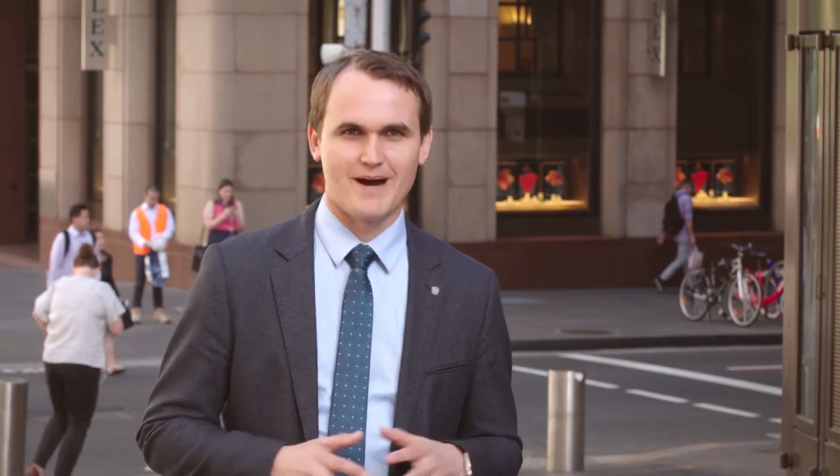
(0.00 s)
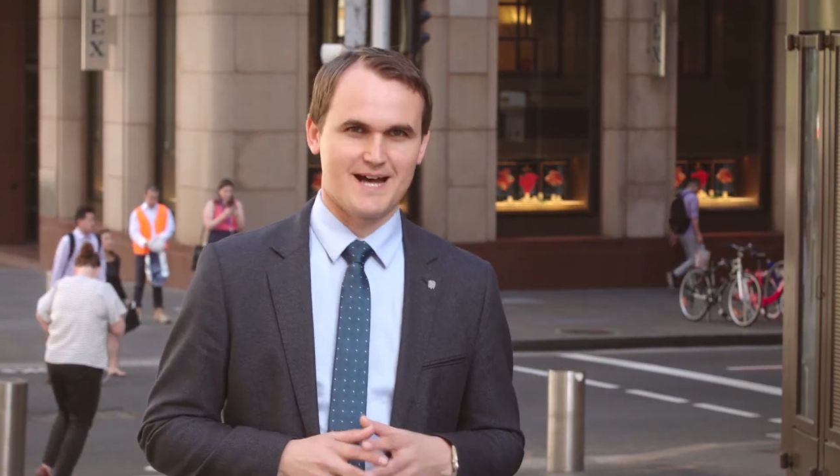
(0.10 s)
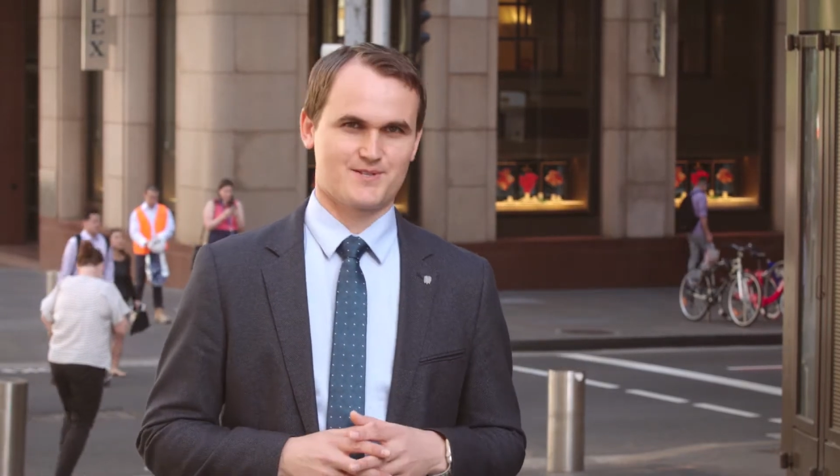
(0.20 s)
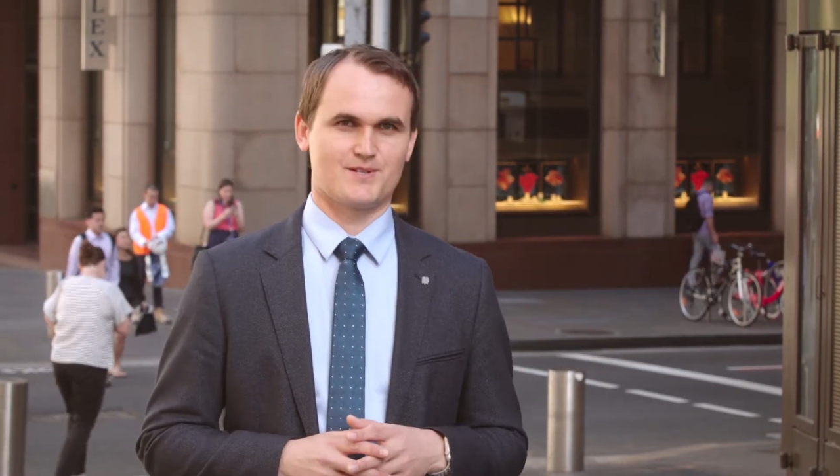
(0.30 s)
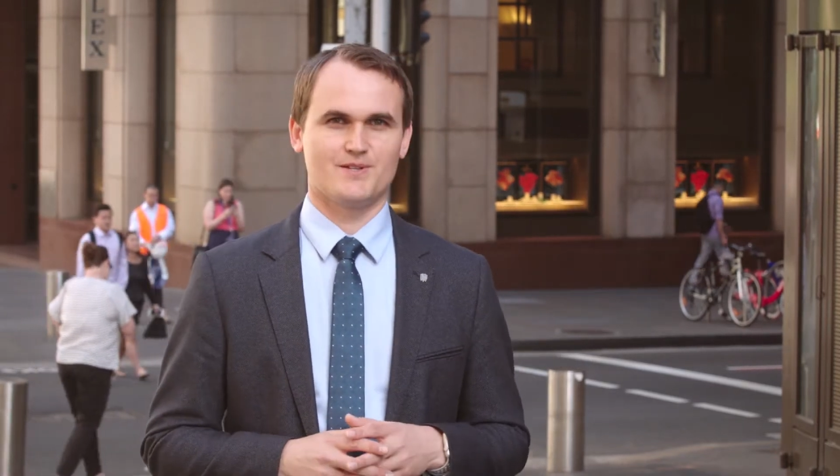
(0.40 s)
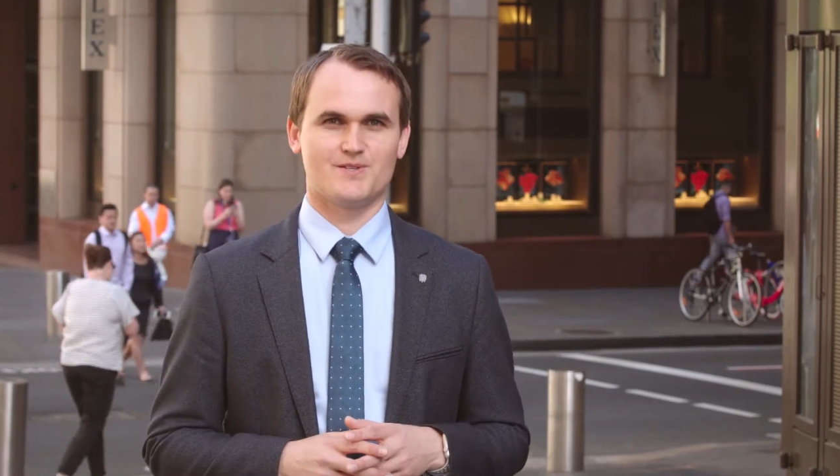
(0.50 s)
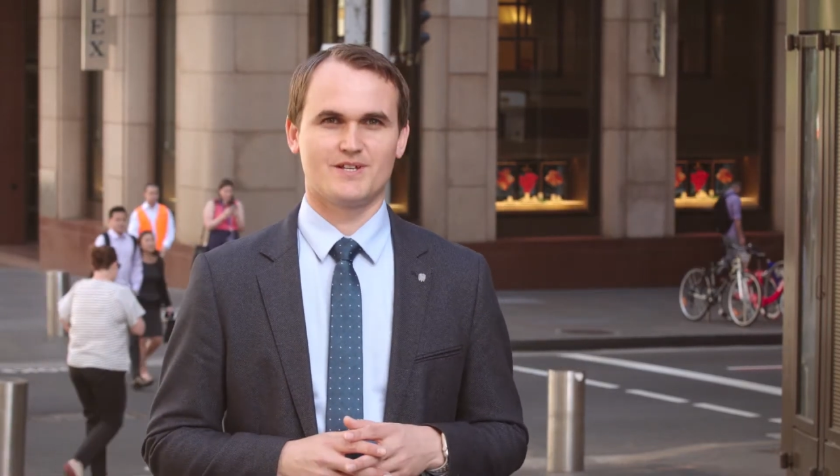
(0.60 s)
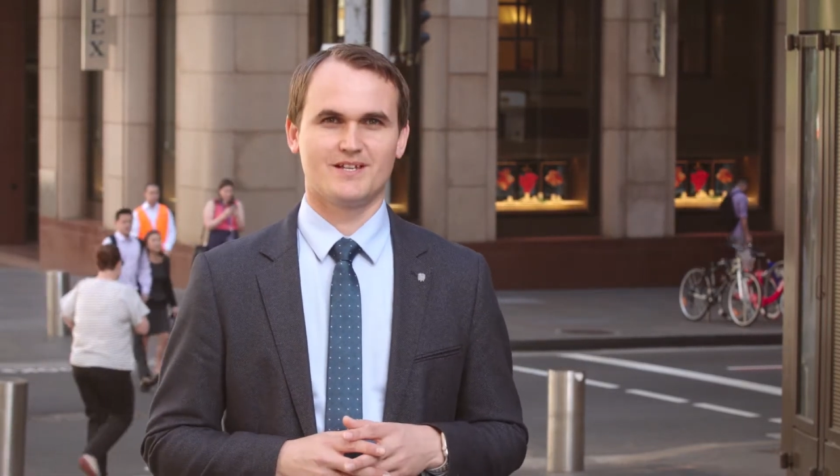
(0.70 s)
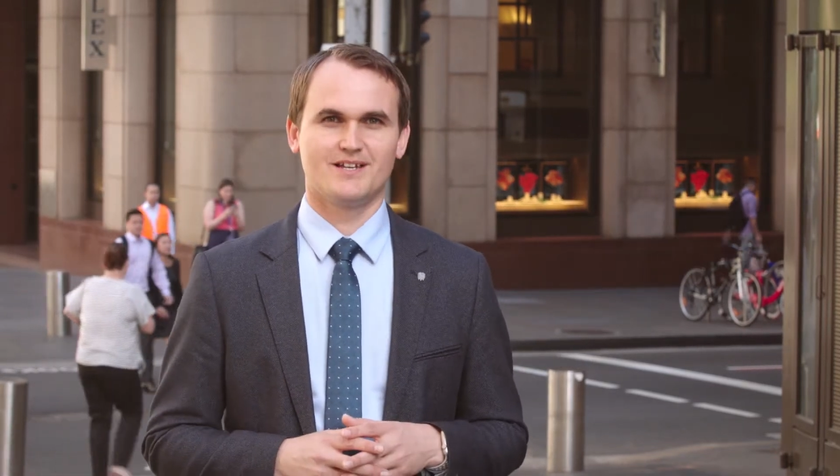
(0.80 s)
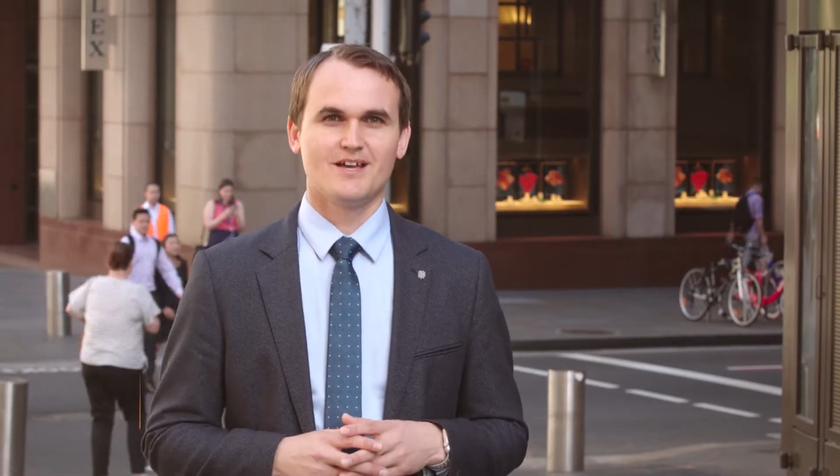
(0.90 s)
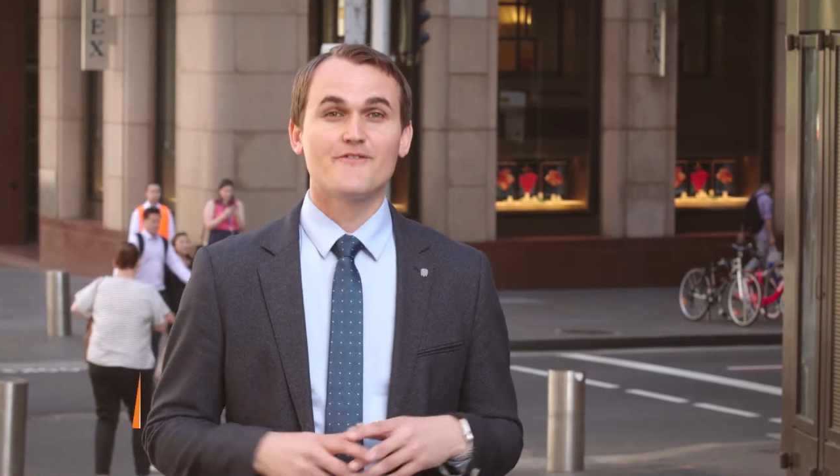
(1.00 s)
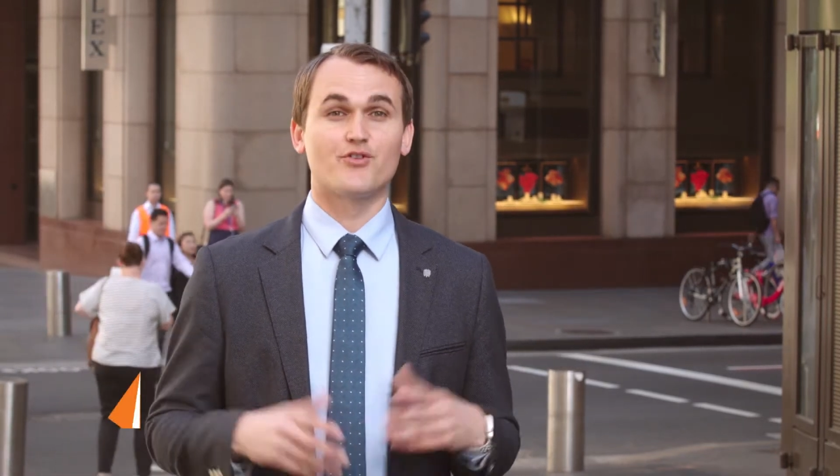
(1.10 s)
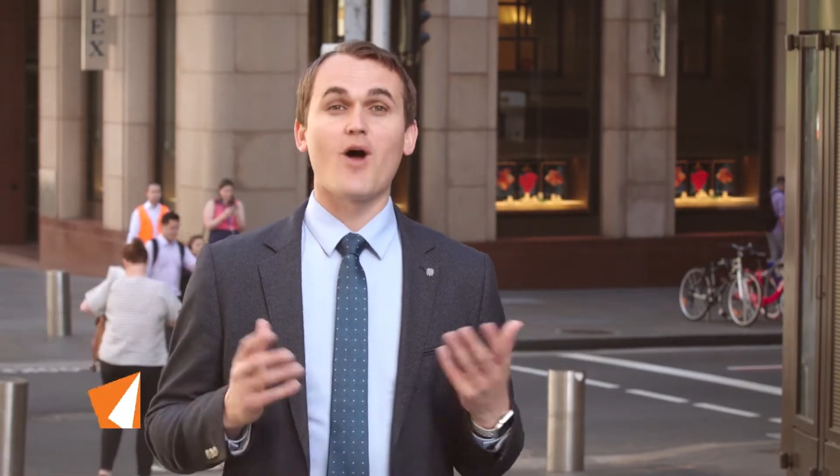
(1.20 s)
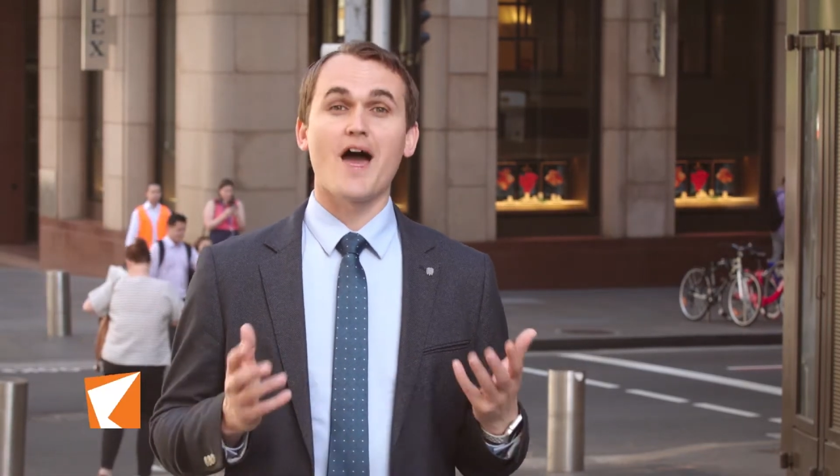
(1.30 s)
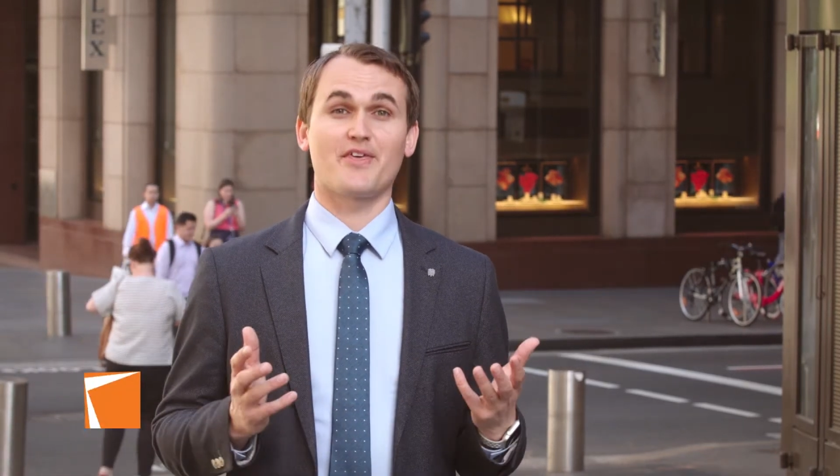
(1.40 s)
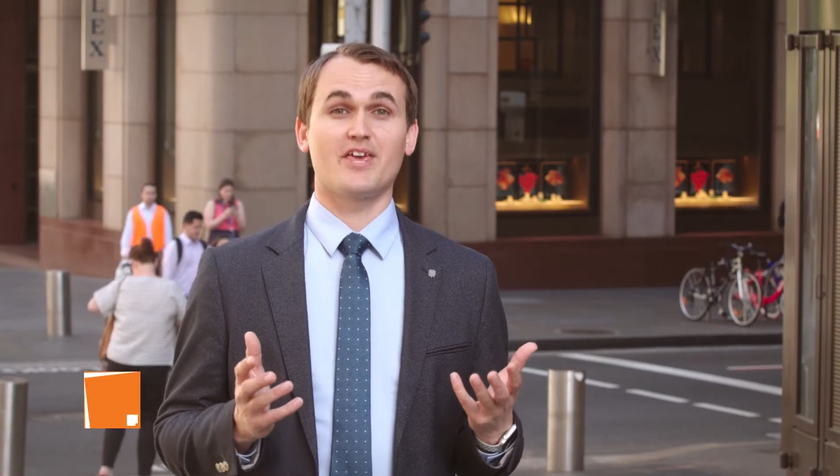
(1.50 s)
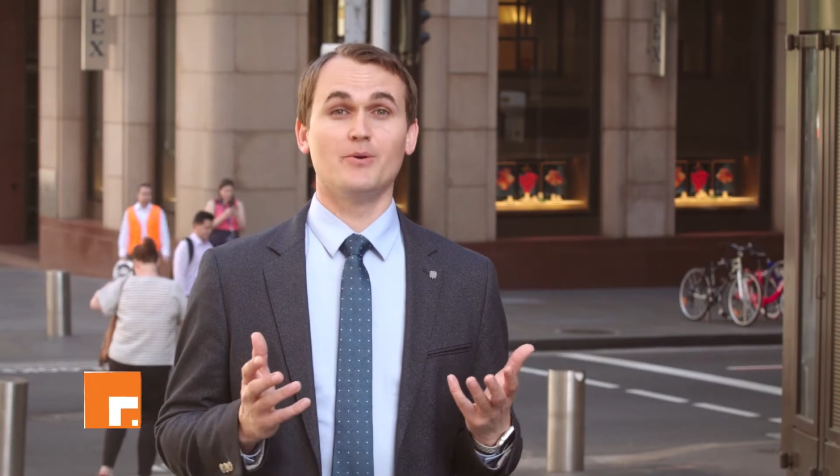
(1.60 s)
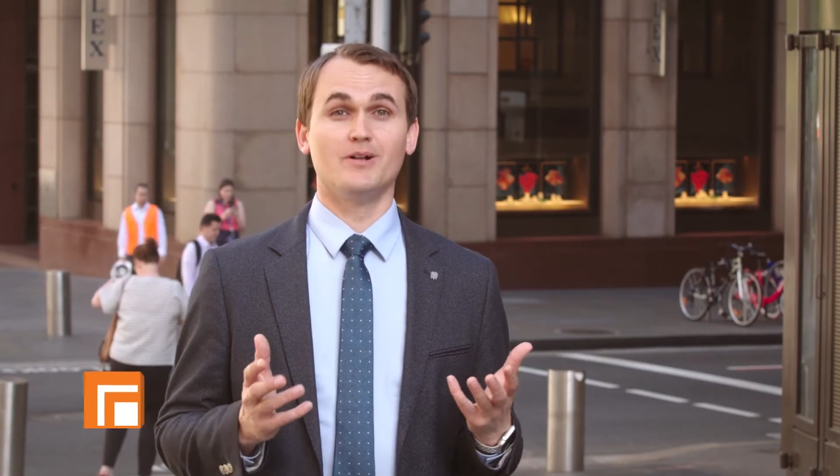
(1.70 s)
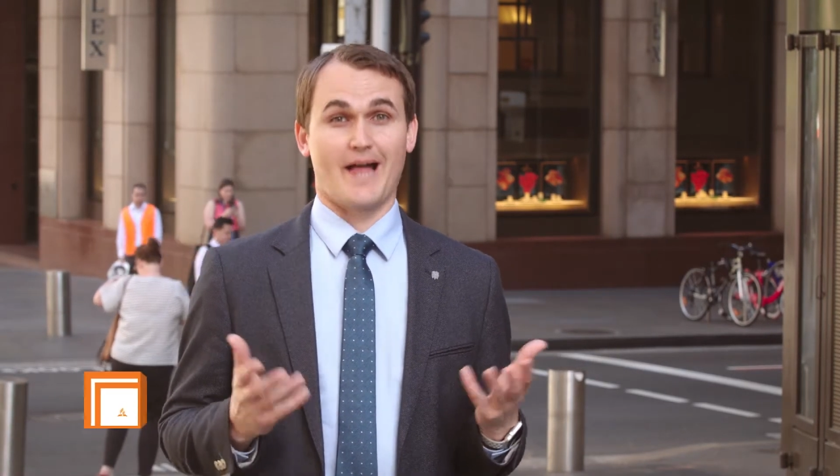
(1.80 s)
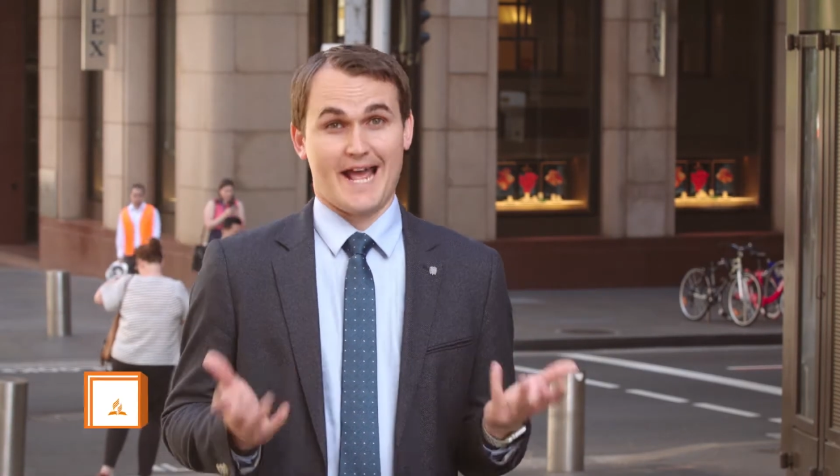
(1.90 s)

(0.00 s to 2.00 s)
masters for either he will